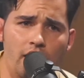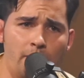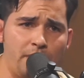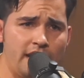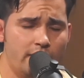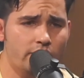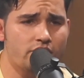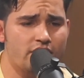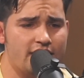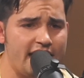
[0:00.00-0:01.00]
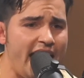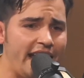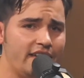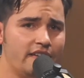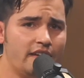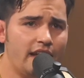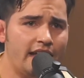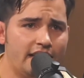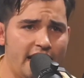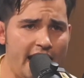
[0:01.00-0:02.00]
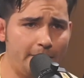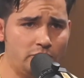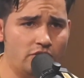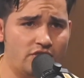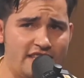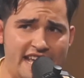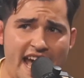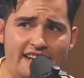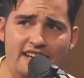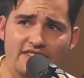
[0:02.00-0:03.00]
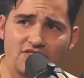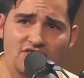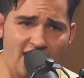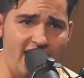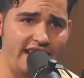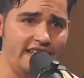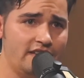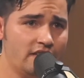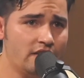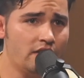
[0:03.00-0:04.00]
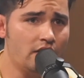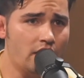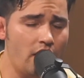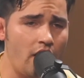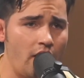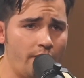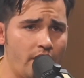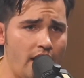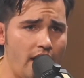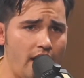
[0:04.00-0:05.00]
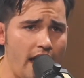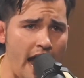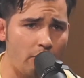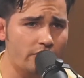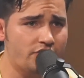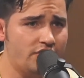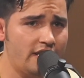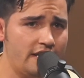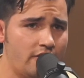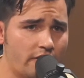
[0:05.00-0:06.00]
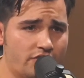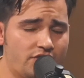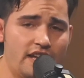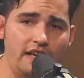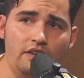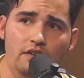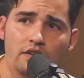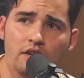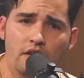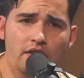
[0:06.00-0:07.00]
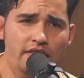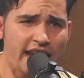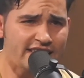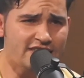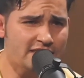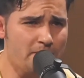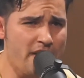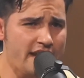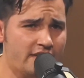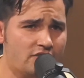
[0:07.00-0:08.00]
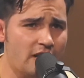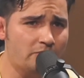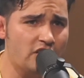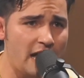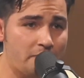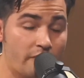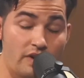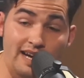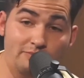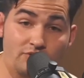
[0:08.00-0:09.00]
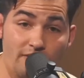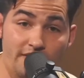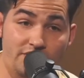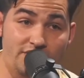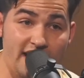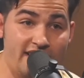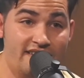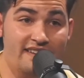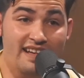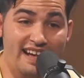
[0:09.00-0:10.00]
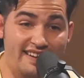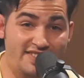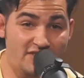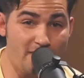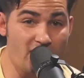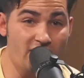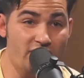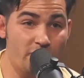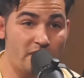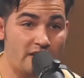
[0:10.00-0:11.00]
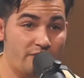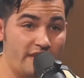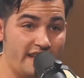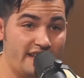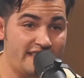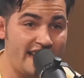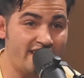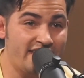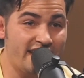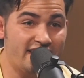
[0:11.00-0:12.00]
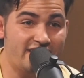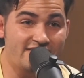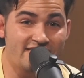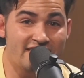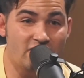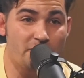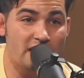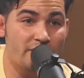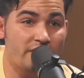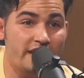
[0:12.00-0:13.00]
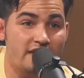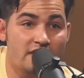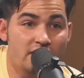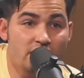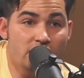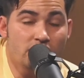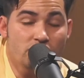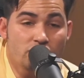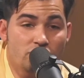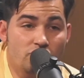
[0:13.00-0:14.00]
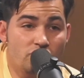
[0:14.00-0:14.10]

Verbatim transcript: appeals to that and captures that side of our city and our state. Let's make some type of, I'm sorry to say it, I smell a little bit of like that, like there's a little bit of like, uh,